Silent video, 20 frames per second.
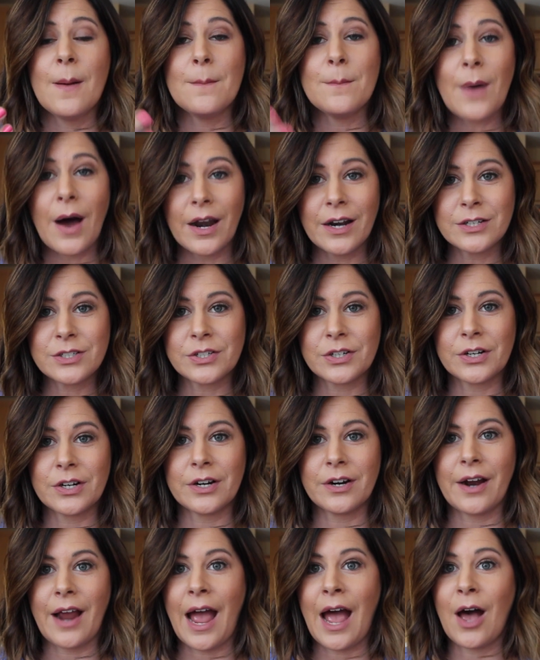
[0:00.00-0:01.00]

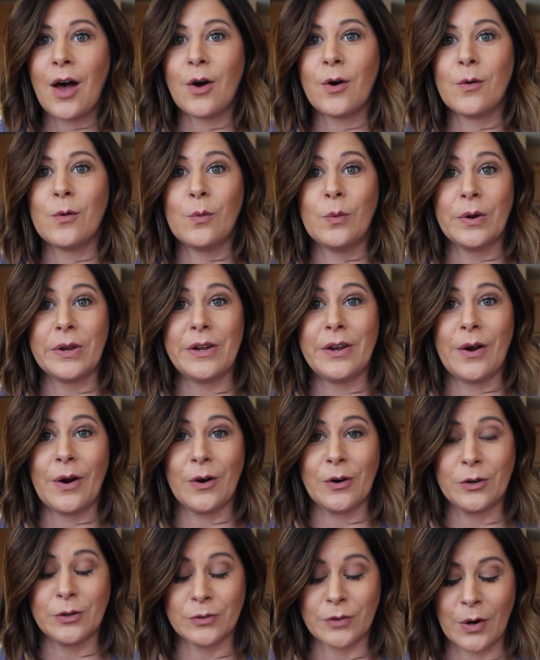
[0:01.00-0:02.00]
monitor how we
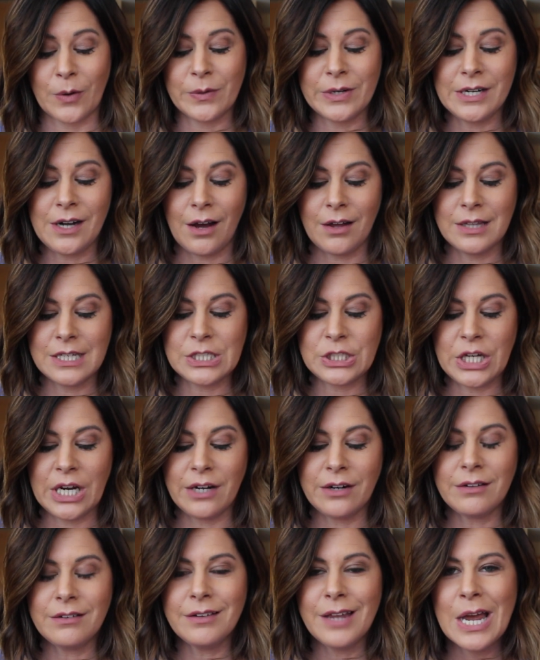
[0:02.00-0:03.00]
are growing on the
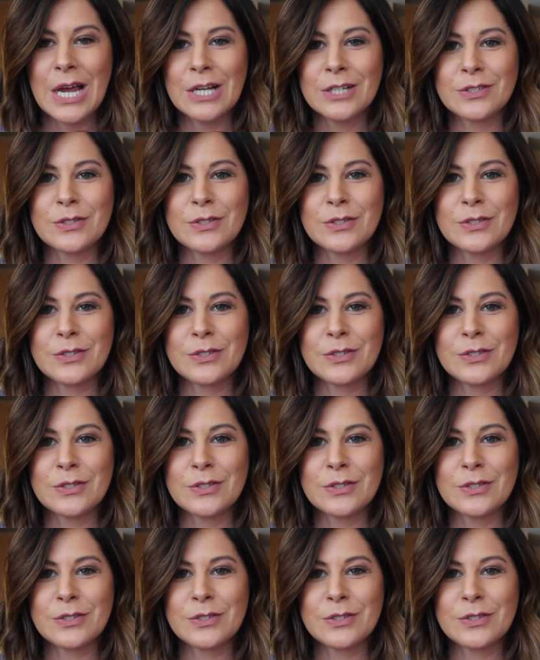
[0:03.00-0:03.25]
channel.